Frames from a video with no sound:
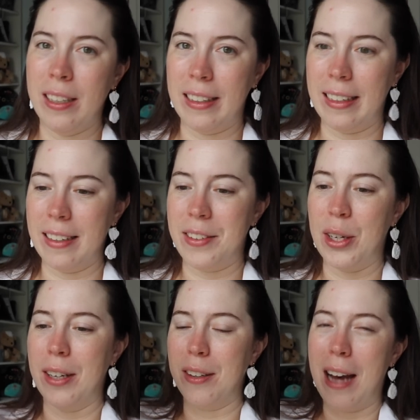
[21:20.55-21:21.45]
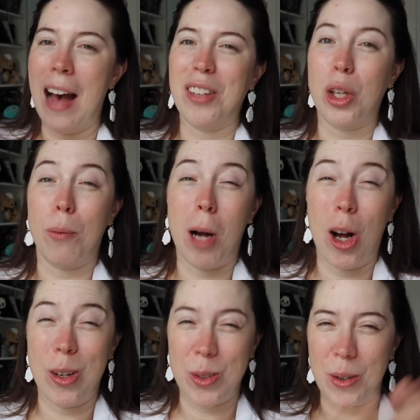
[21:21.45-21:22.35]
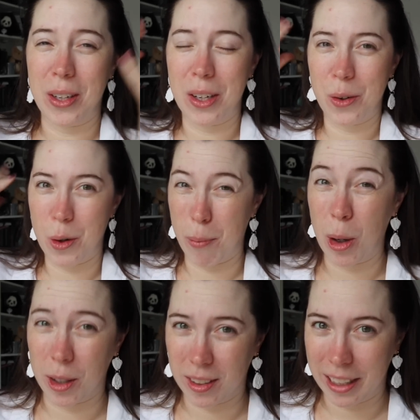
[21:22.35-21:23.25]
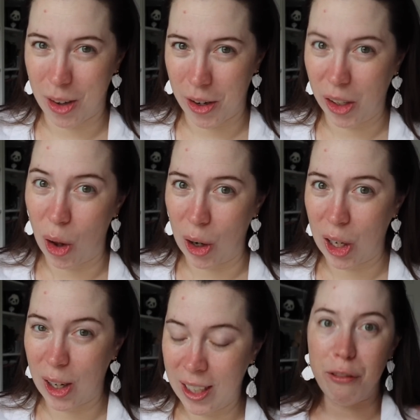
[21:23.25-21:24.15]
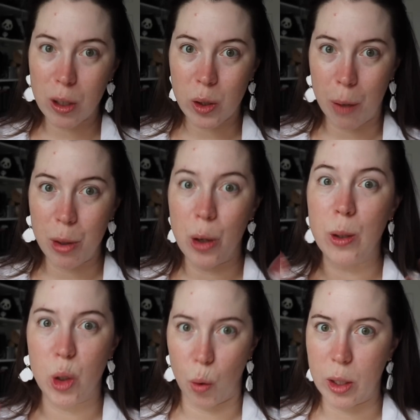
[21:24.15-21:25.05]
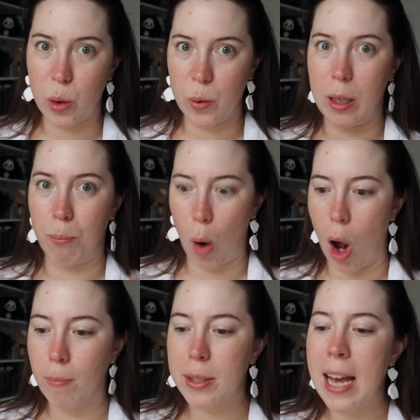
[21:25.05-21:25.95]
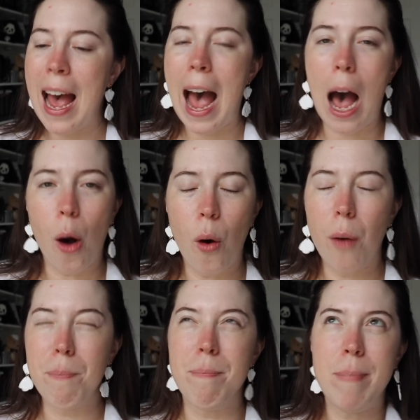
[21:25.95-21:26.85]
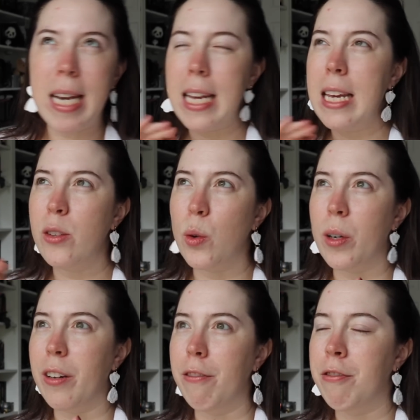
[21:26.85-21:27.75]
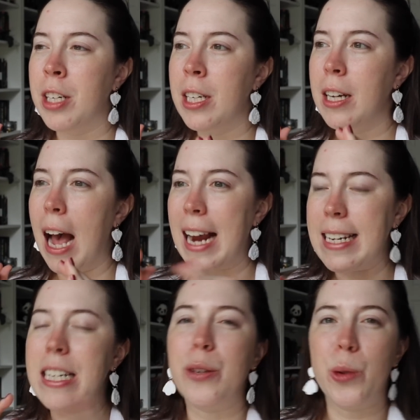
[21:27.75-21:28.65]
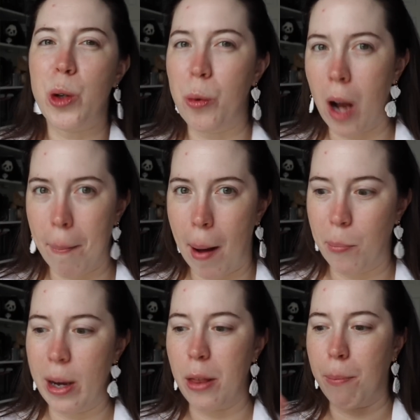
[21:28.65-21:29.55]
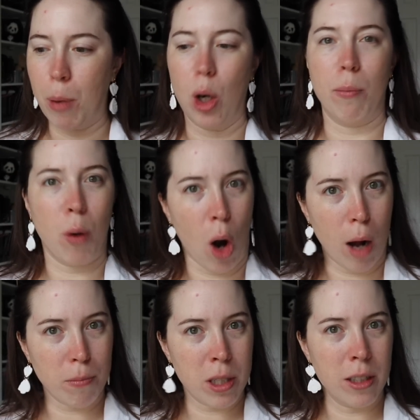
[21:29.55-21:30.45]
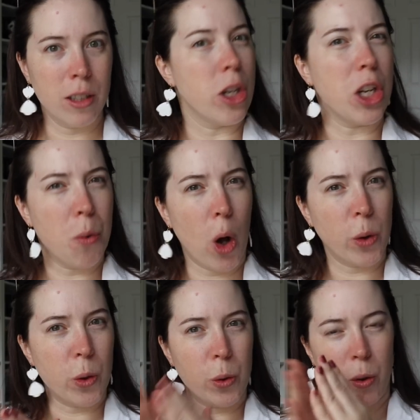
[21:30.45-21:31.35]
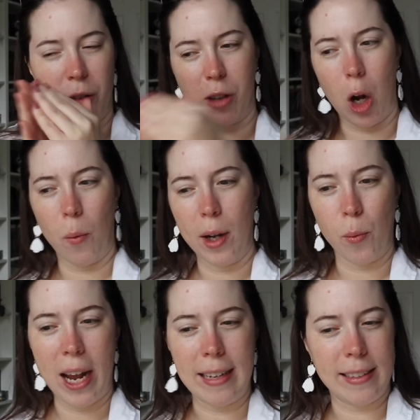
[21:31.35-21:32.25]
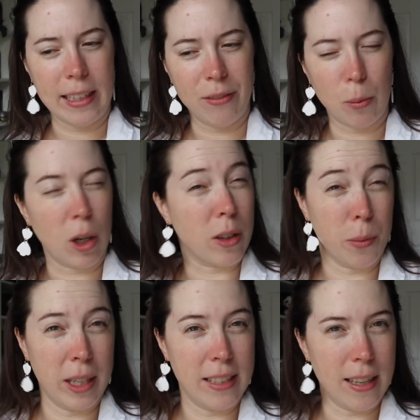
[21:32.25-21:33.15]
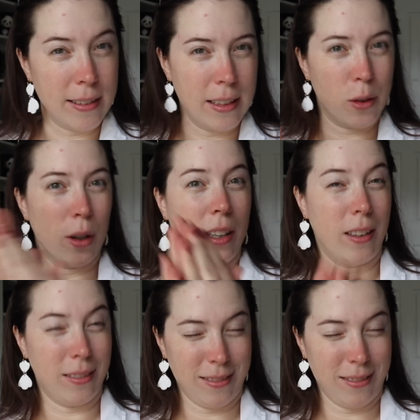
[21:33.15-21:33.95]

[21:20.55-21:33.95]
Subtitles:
needed to have a little pause and you needed to percolate on it longer. If you're someone who enjoys using prompts, how many sort of ideas do you come up with per prompt? Do you also sort of go one way, see if it works, when it doesn't, sort of